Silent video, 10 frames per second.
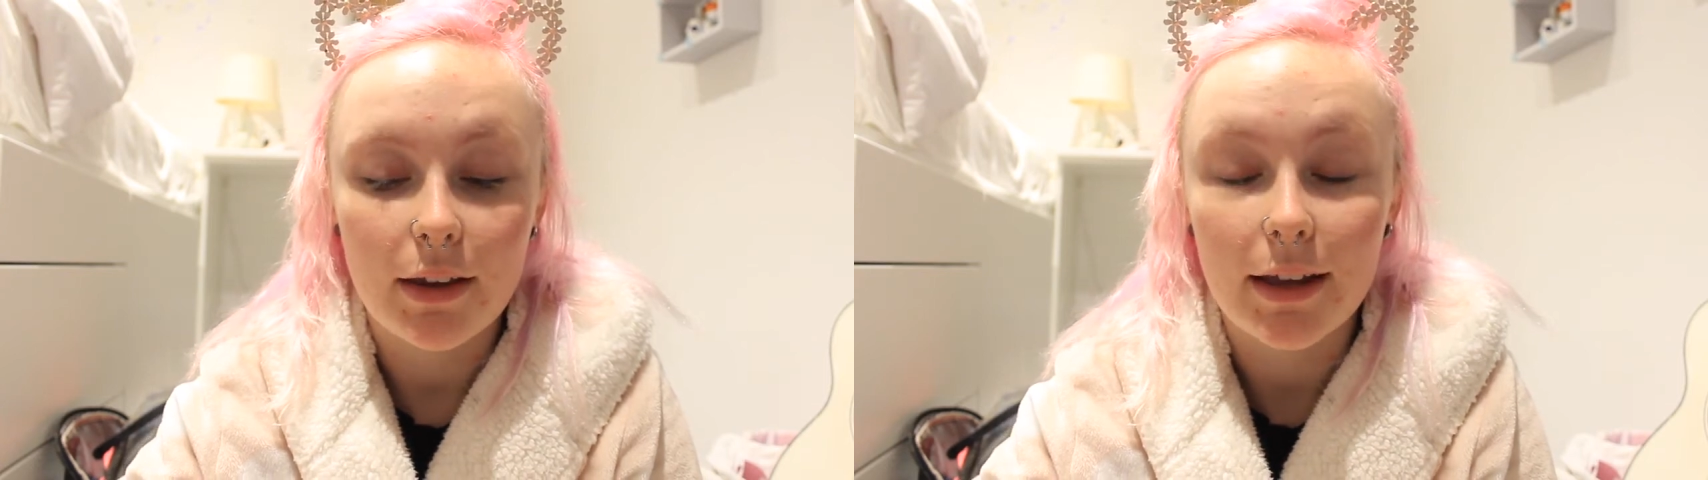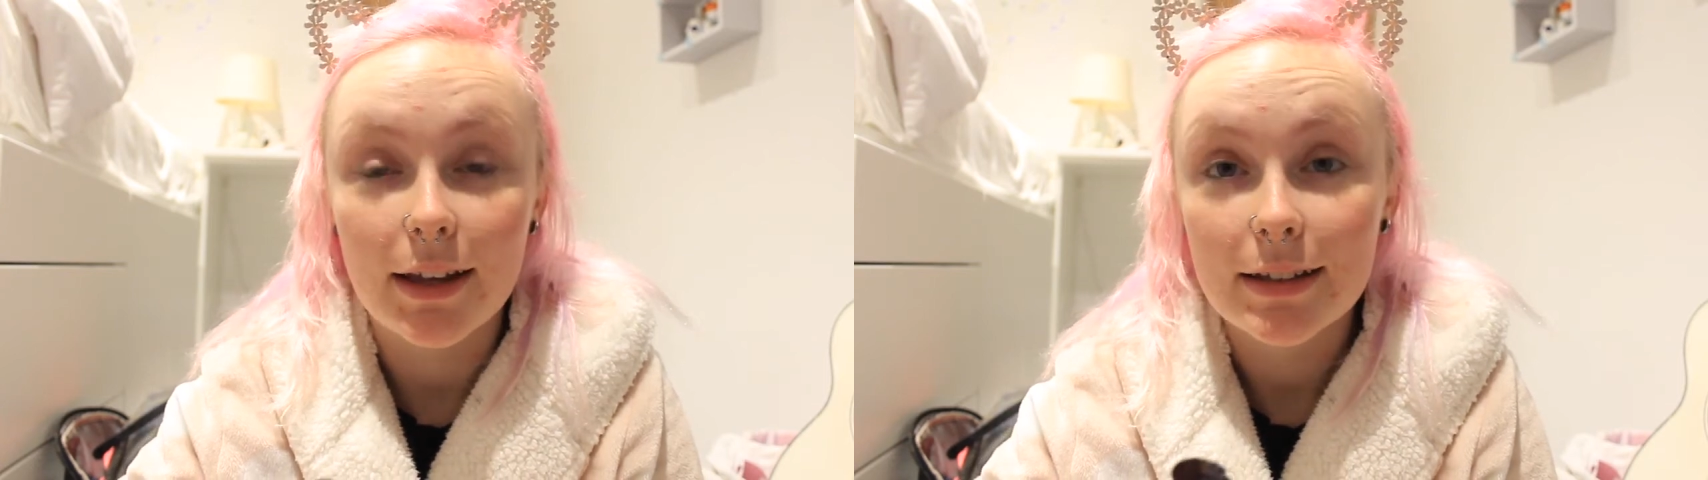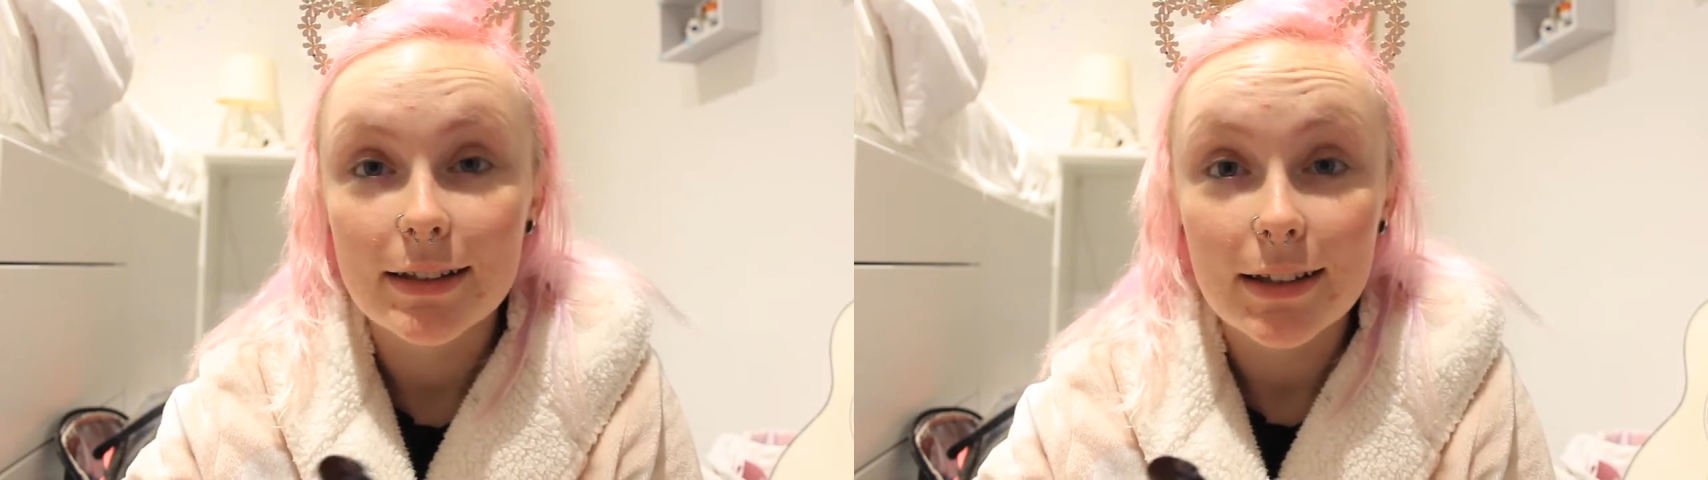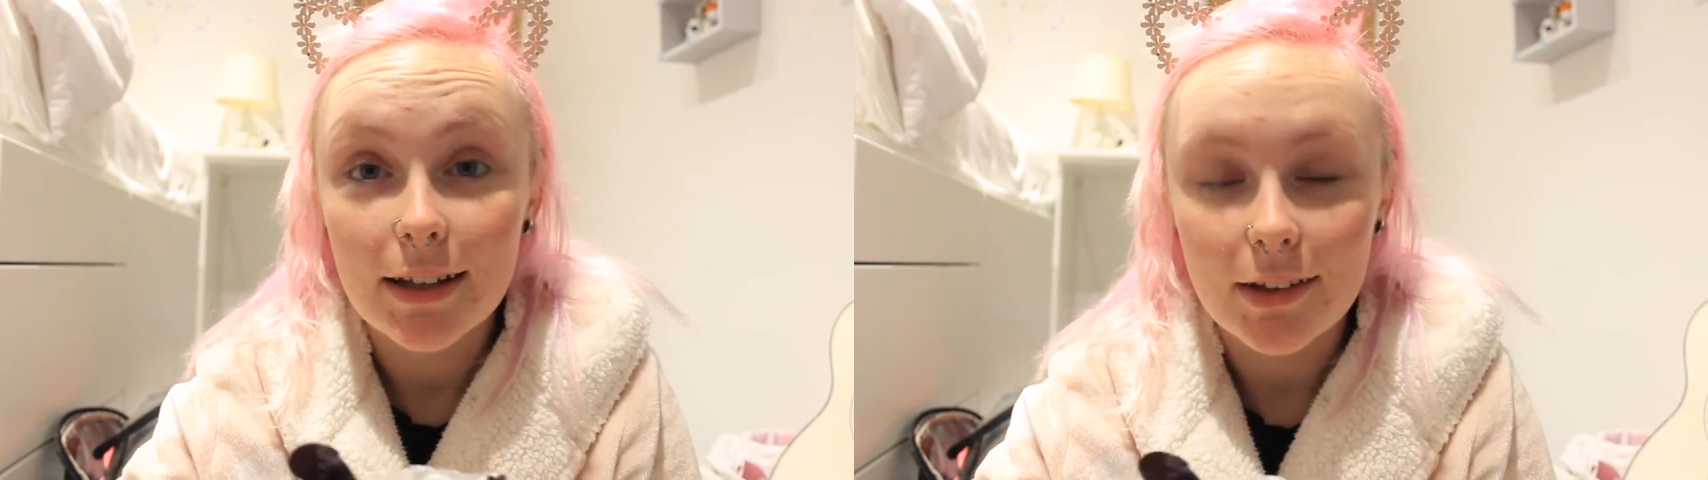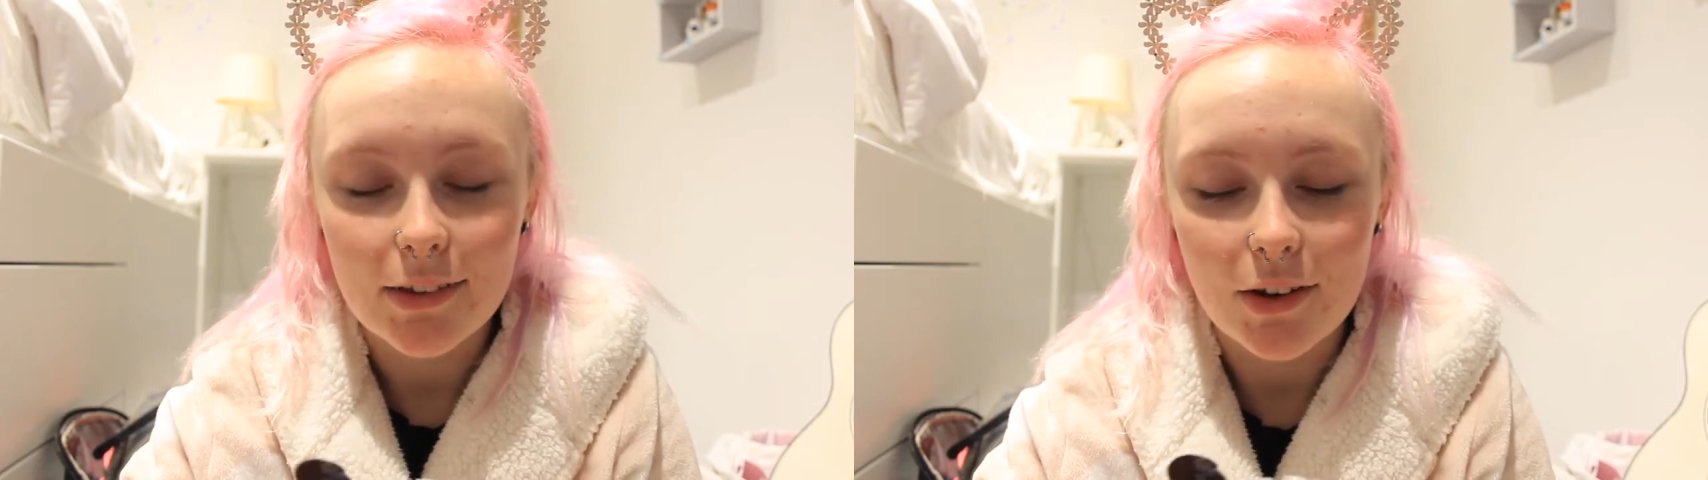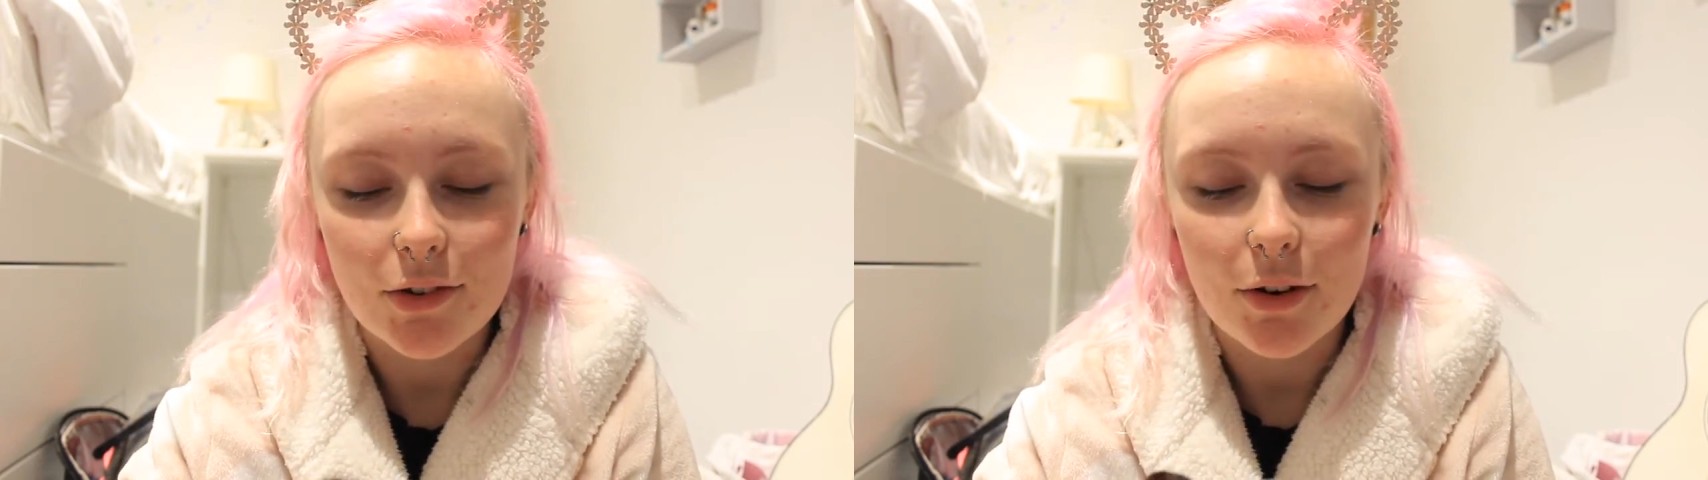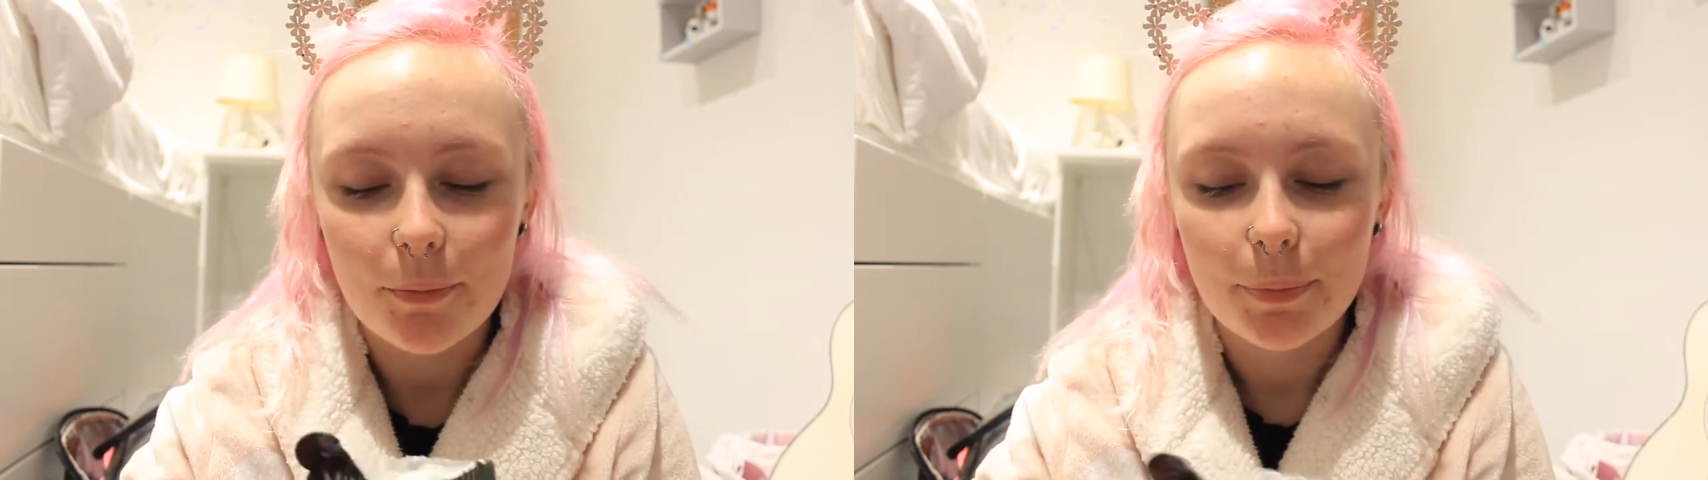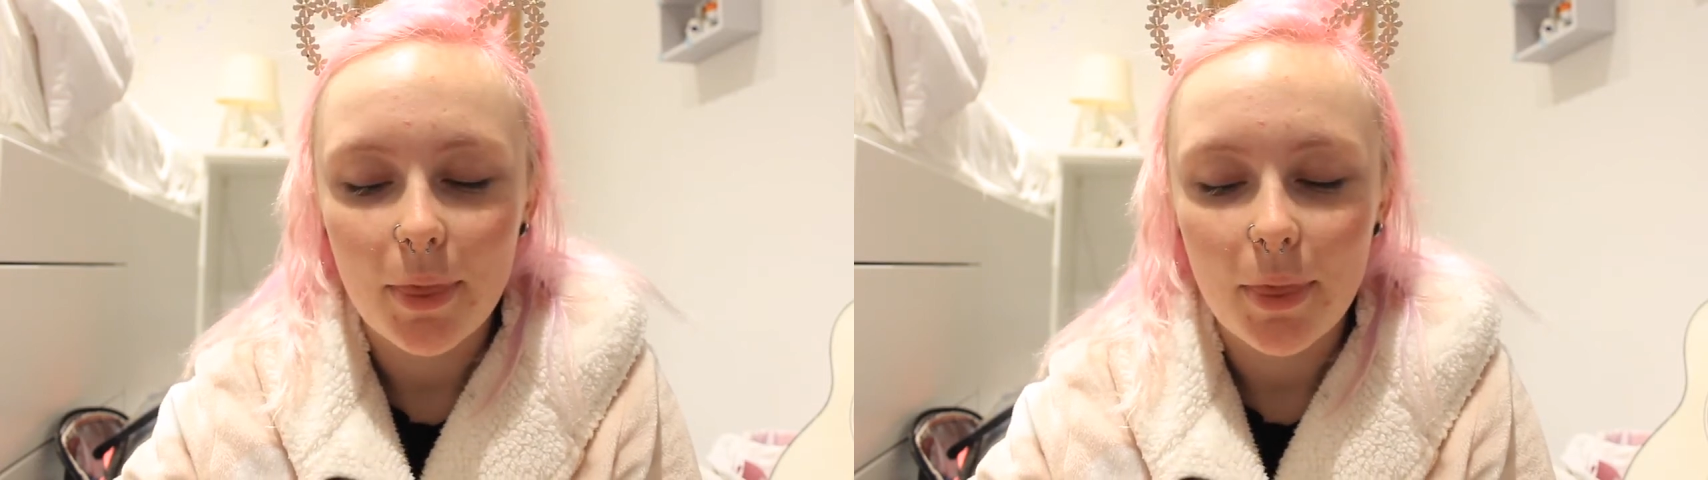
hair etc.